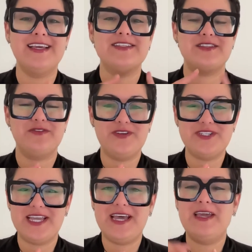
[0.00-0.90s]
So the
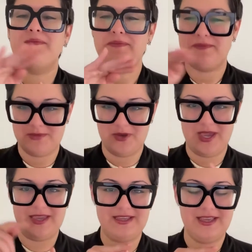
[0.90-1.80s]
first time,
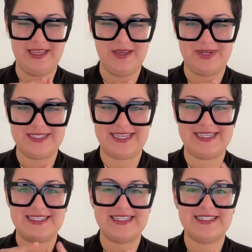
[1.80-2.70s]
okay, I get what it
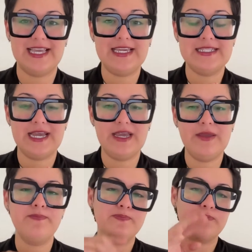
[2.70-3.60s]
says. The second
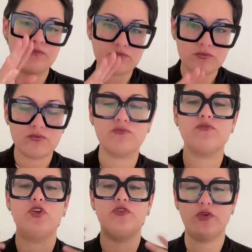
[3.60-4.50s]
time,
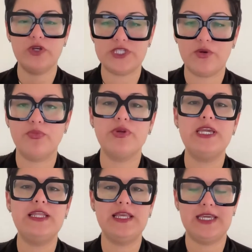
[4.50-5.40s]
you're focusing on
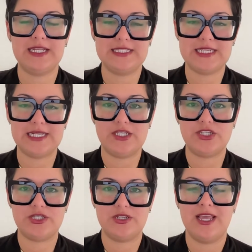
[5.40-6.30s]
breathing and
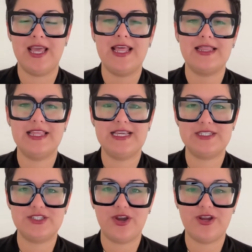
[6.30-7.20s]
intonation. They
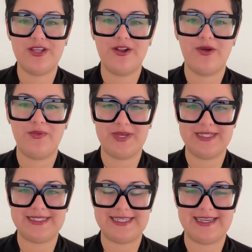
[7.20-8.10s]
started on
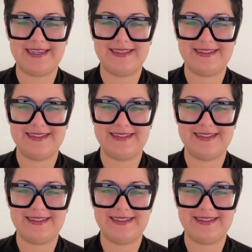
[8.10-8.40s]
Wednesday.